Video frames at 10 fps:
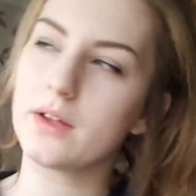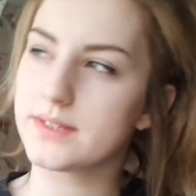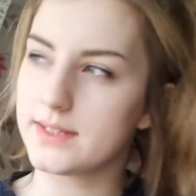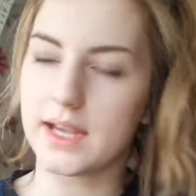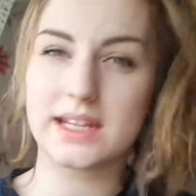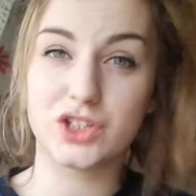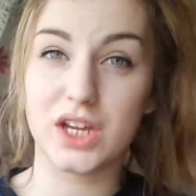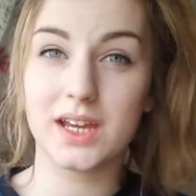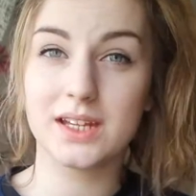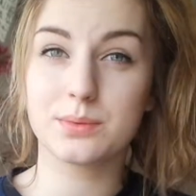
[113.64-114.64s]
6
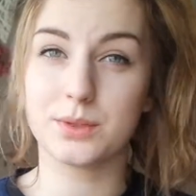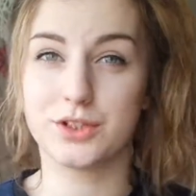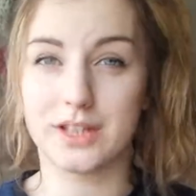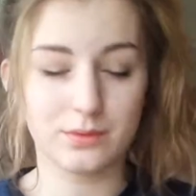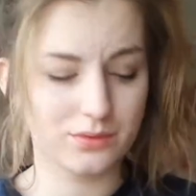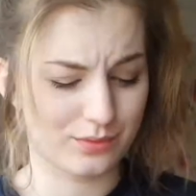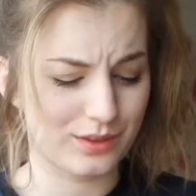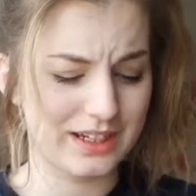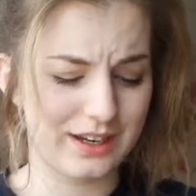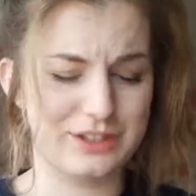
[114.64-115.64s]
years, which sounds
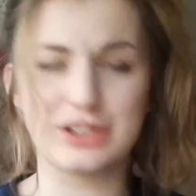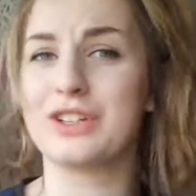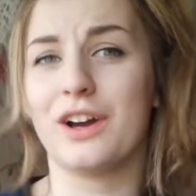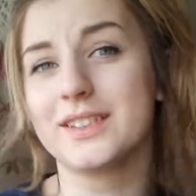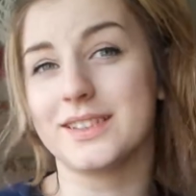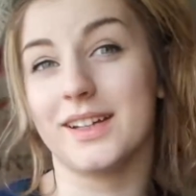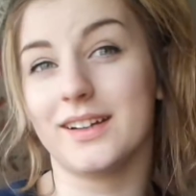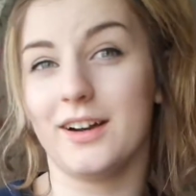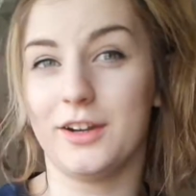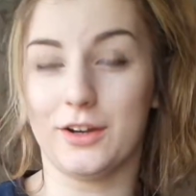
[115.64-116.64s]
really
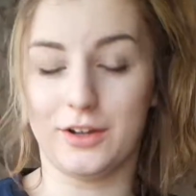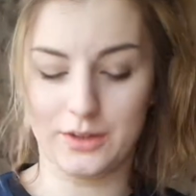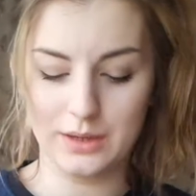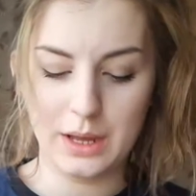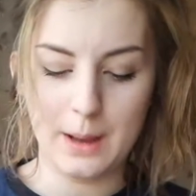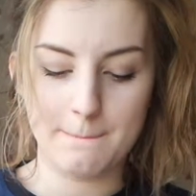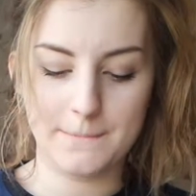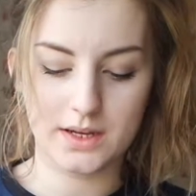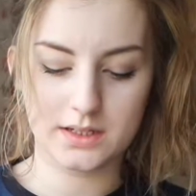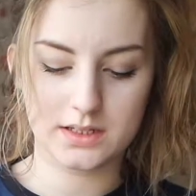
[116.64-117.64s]
disgusting, I know.
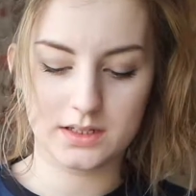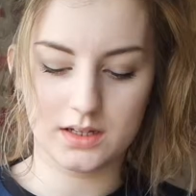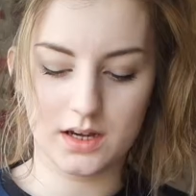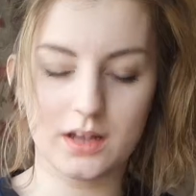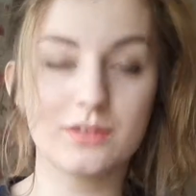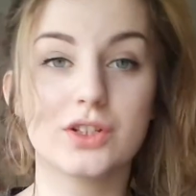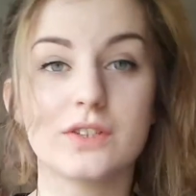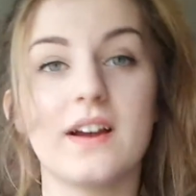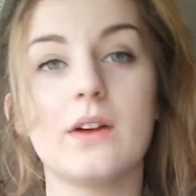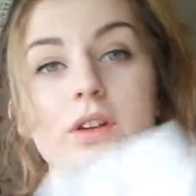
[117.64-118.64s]
But I've
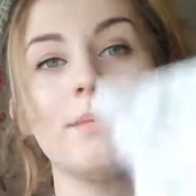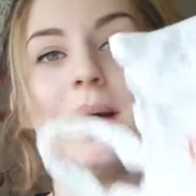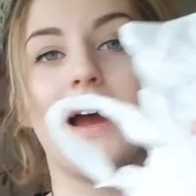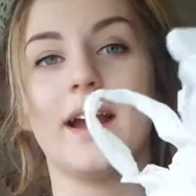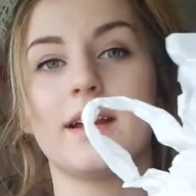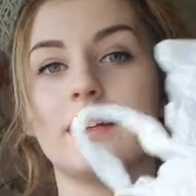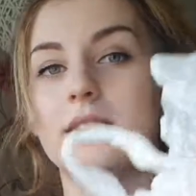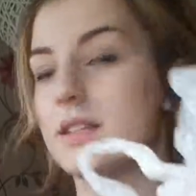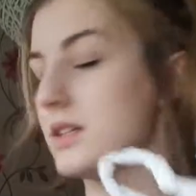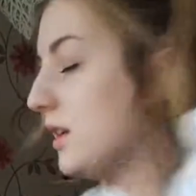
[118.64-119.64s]
just found a bag
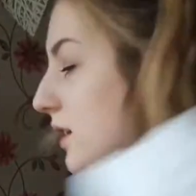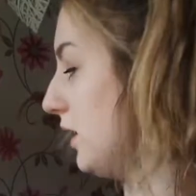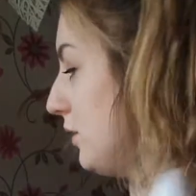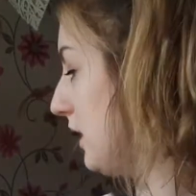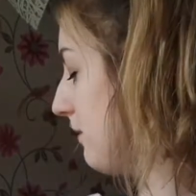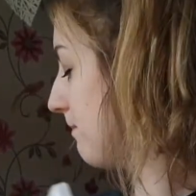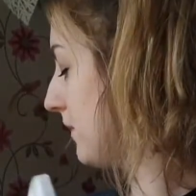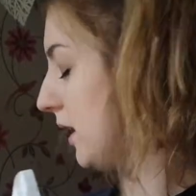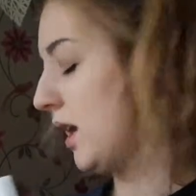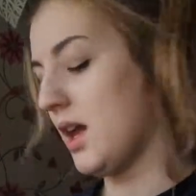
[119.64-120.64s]
in this turner unit,
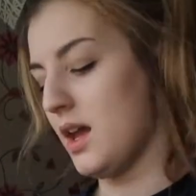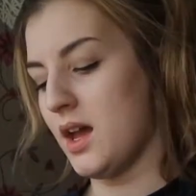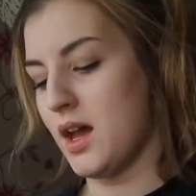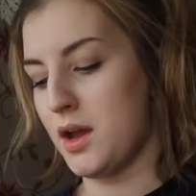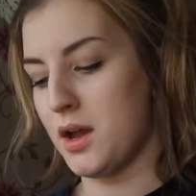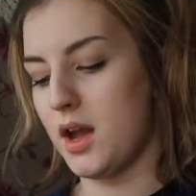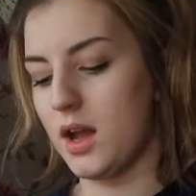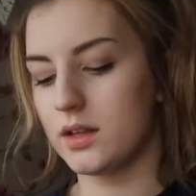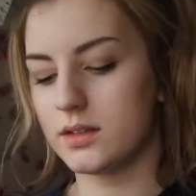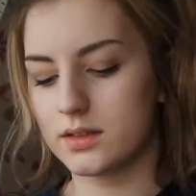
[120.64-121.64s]

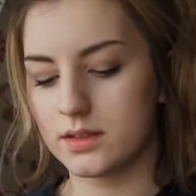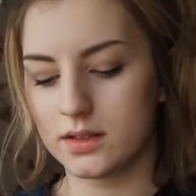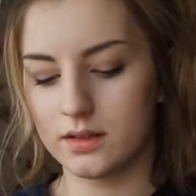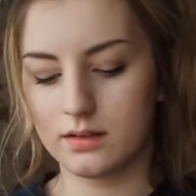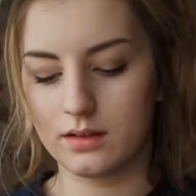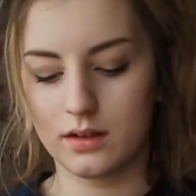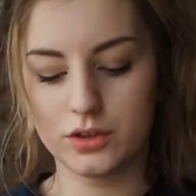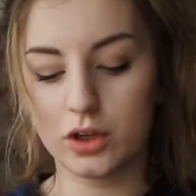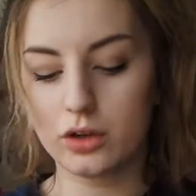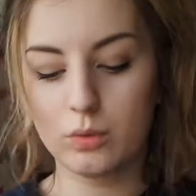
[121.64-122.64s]
and I
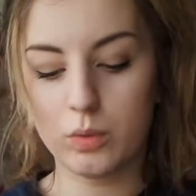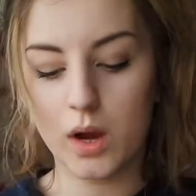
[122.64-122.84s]
don't know